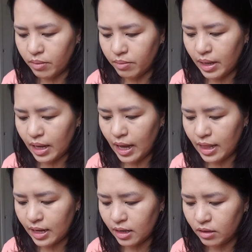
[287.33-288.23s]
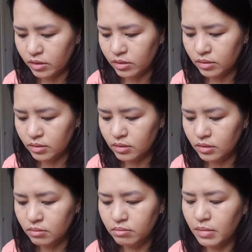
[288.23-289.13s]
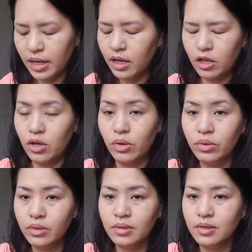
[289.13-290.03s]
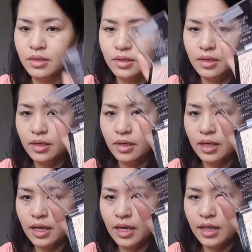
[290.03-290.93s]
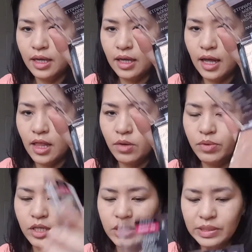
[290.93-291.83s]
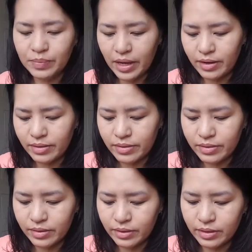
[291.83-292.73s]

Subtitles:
Mega Highlighting Mega Glow in the color Precious Petal.